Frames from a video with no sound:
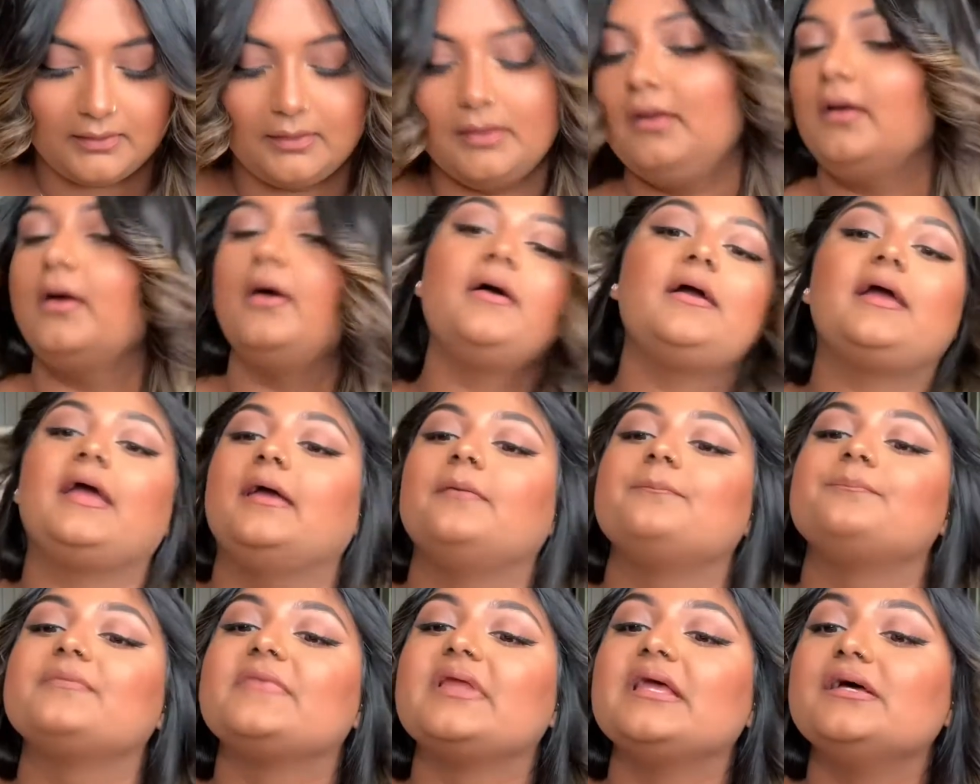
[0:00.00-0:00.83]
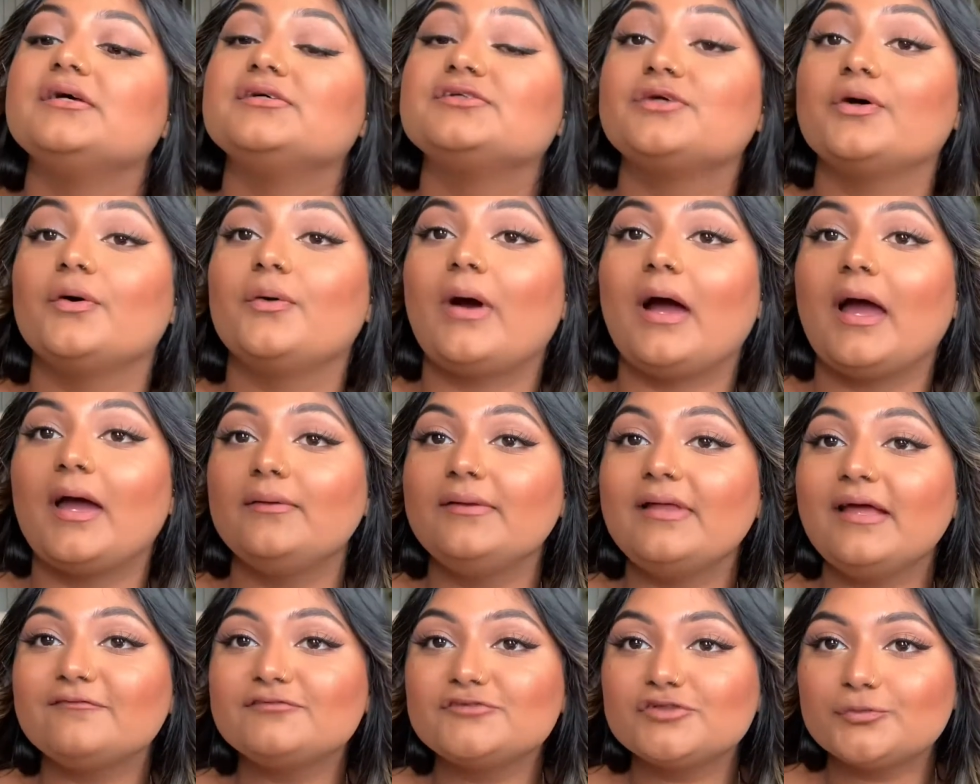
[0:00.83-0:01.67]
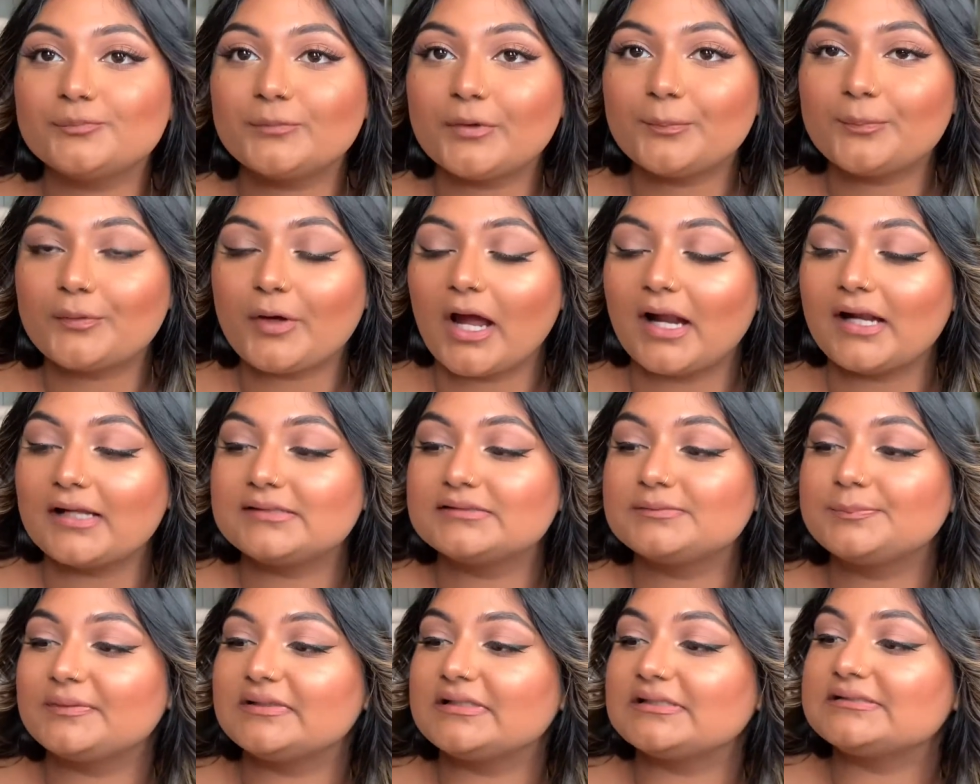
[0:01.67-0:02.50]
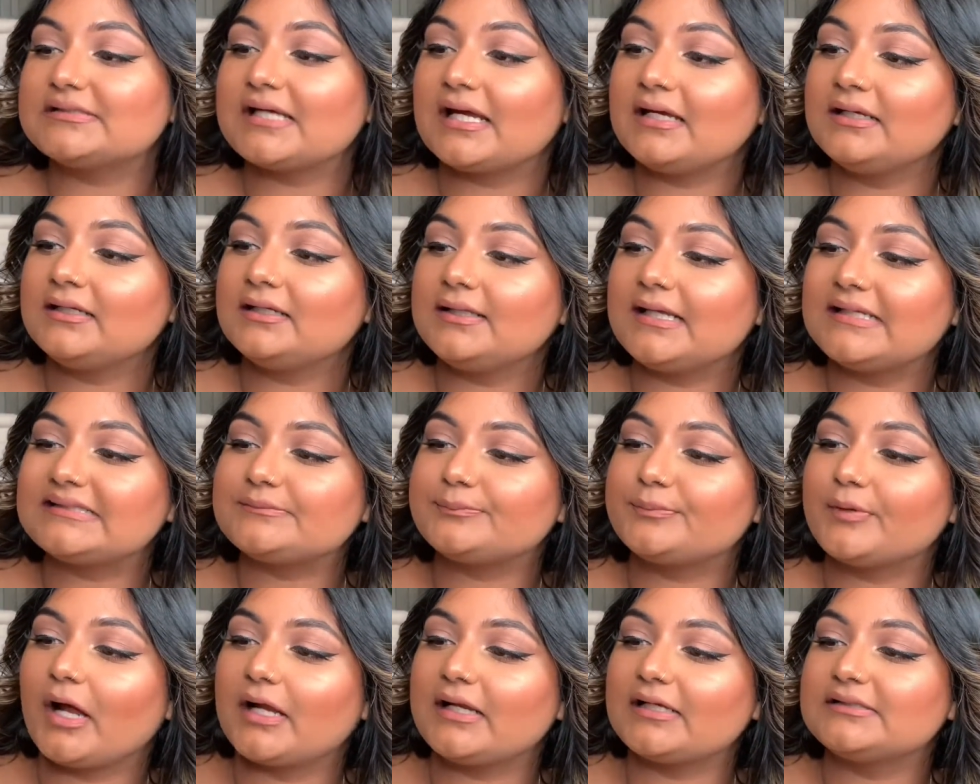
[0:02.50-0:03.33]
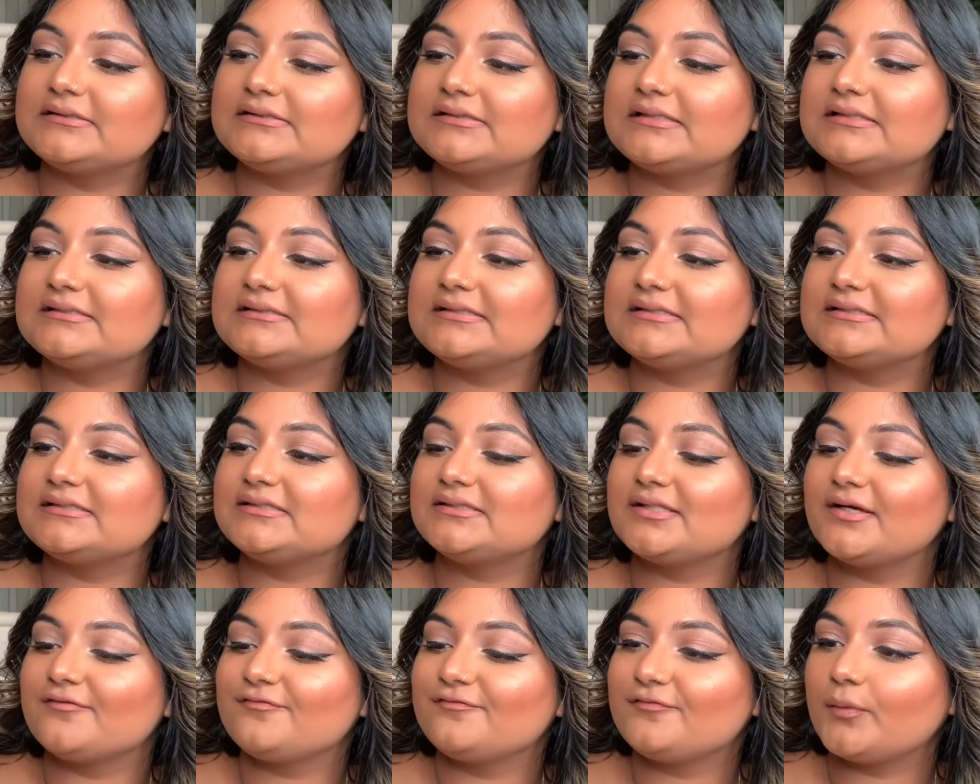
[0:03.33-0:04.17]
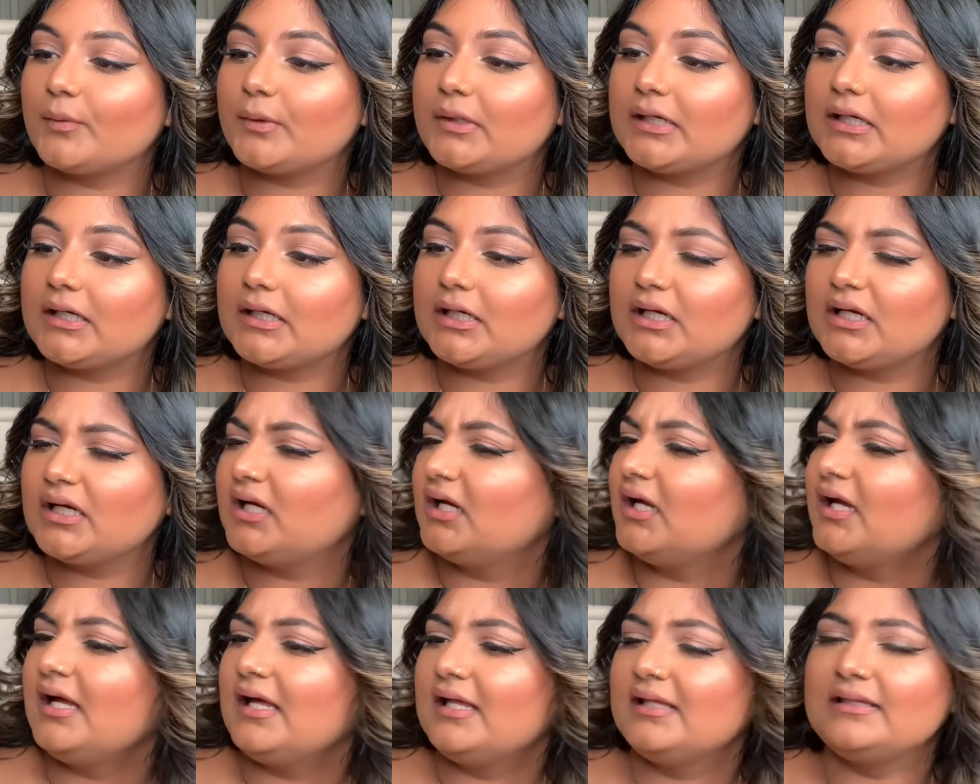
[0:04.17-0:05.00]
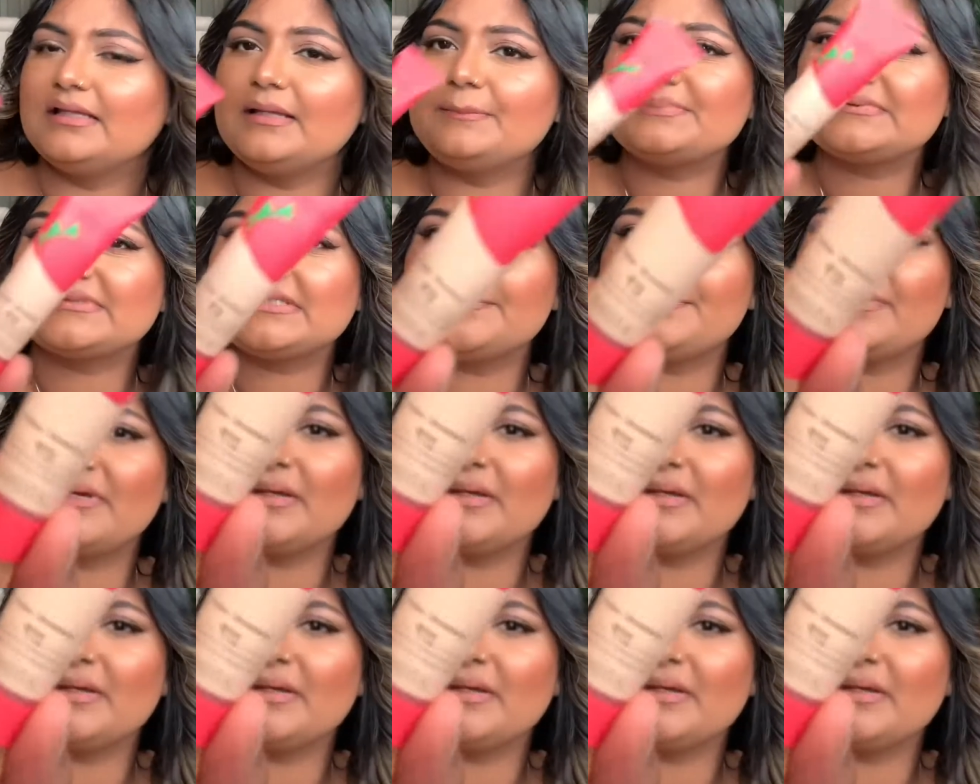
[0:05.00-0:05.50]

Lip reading: Okay, so I only have two more products, but the second to last product is the Sephora Lip Sleeping